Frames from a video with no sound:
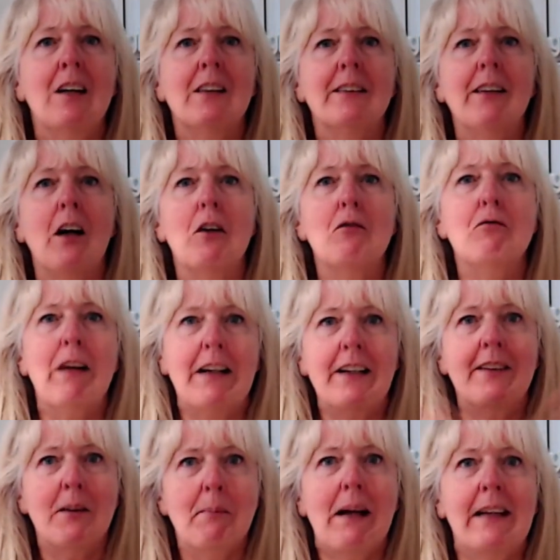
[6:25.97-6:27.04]
so ready
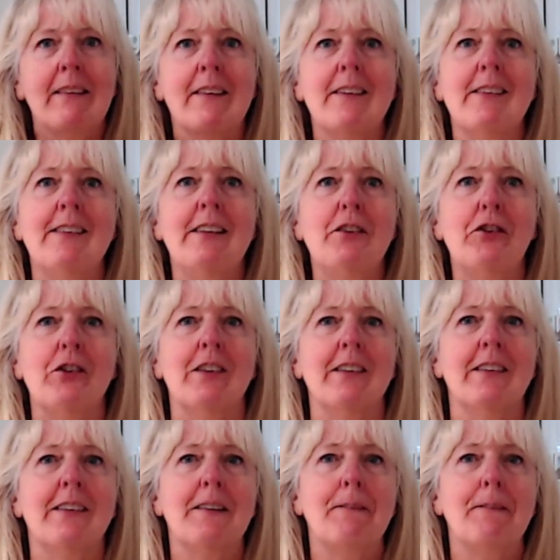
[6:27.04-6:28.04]
to make the decisions.